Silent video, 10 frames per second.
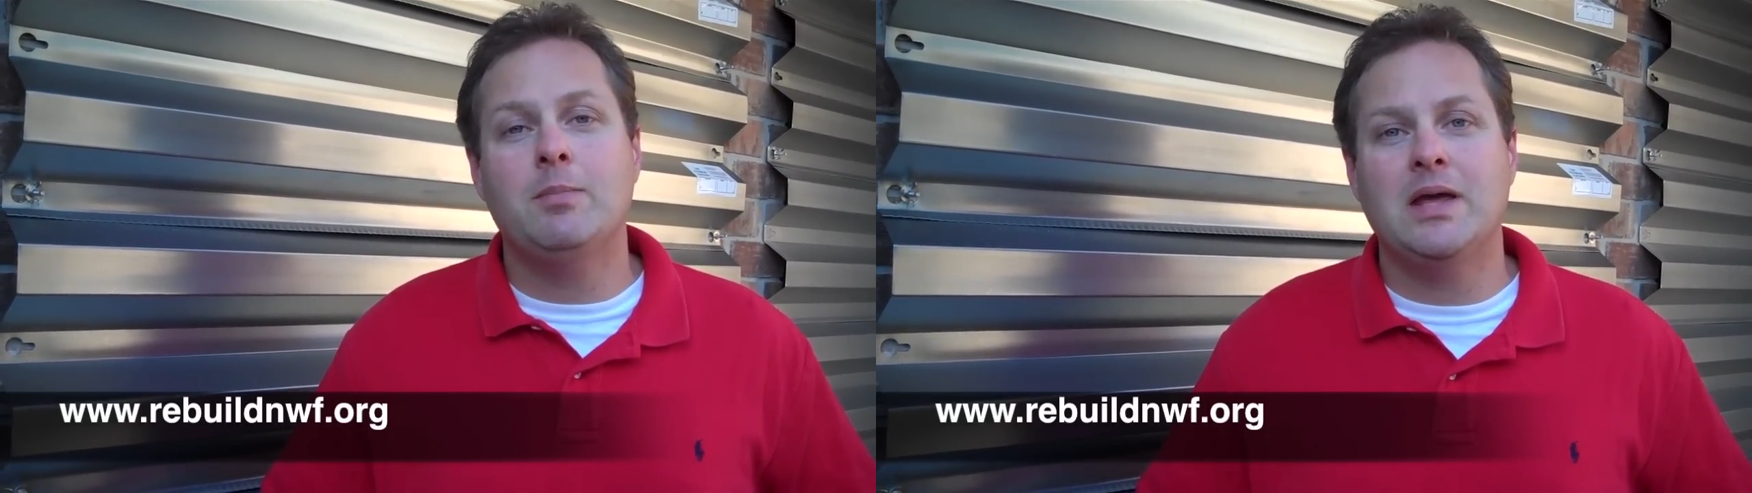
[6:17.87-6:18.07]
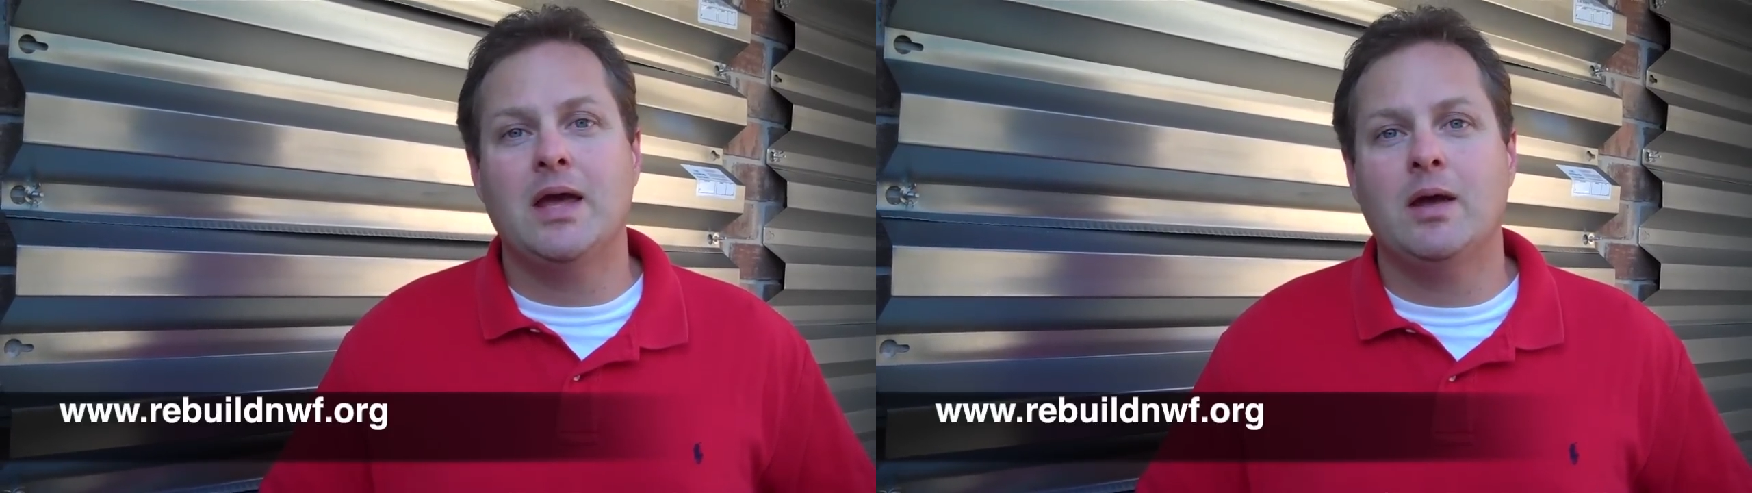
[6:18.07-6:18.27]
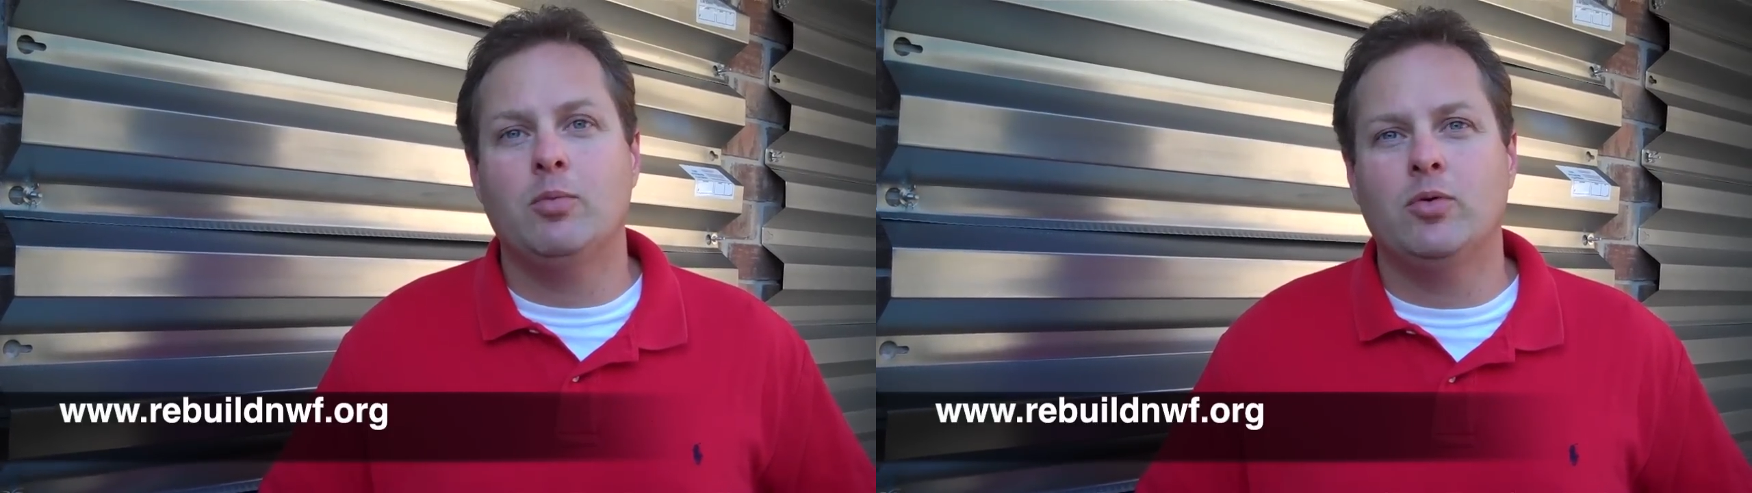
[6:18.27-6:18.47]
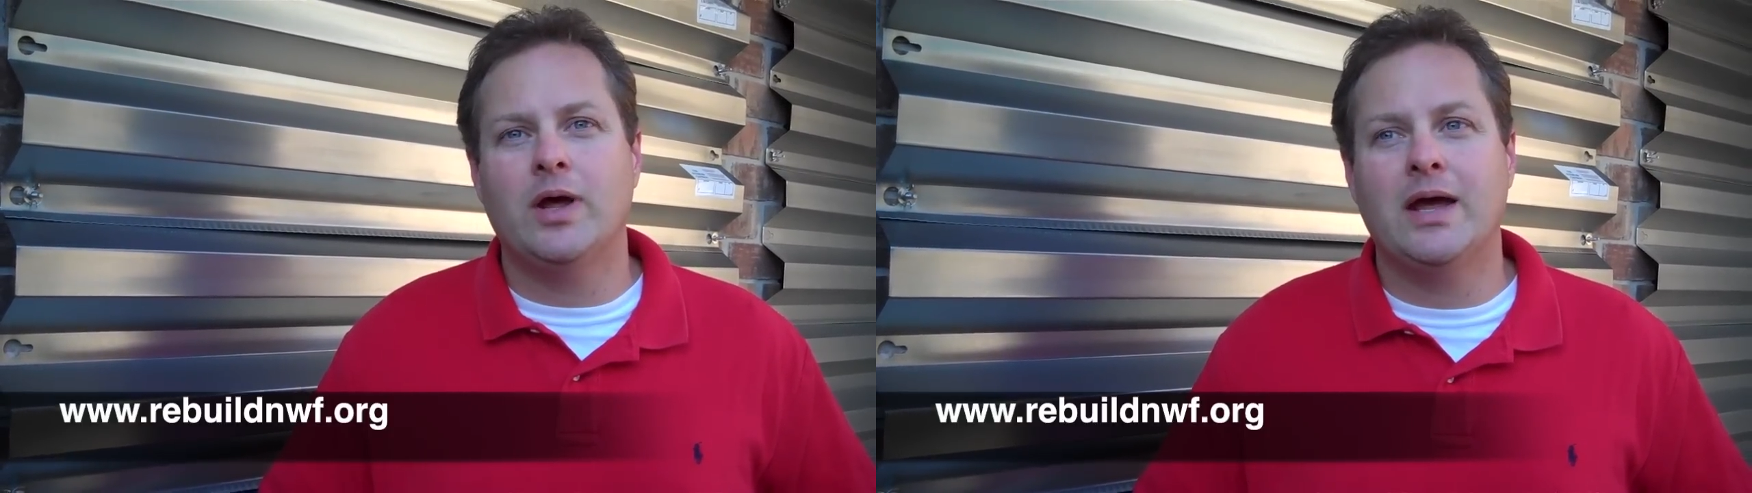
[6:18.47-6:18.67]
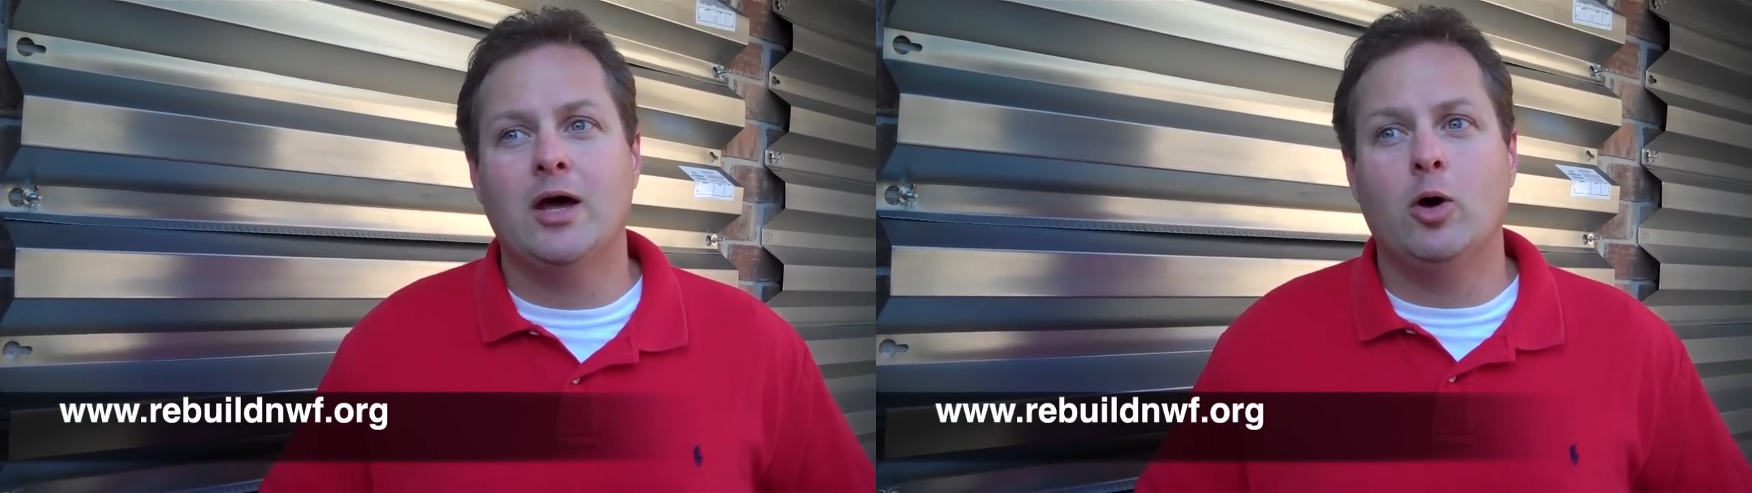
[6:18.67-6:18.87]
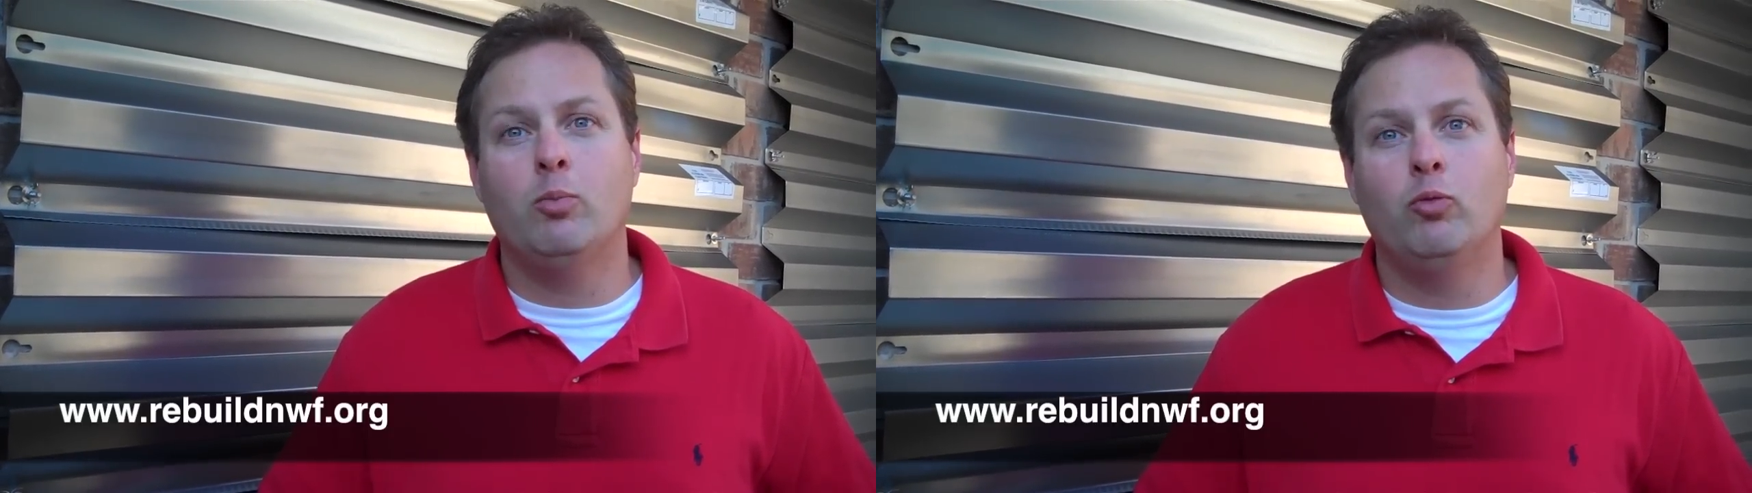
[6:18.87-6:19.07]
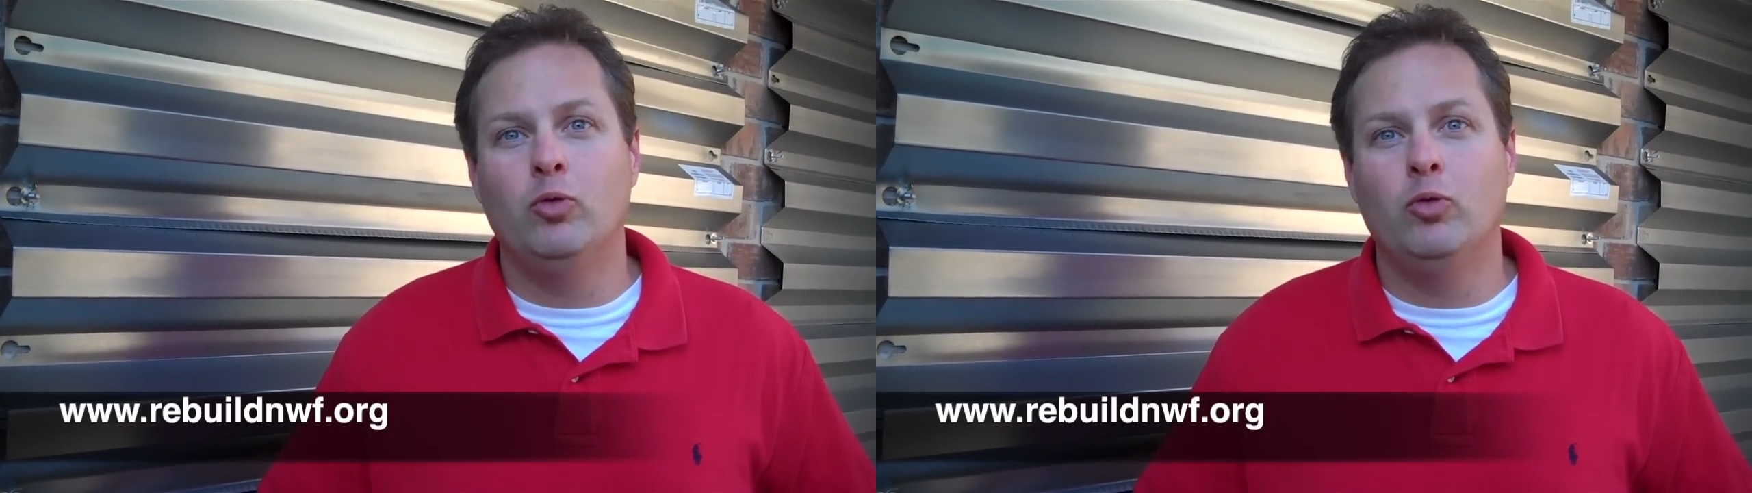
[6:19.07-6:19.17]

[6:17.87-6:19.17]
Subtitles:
be able to help.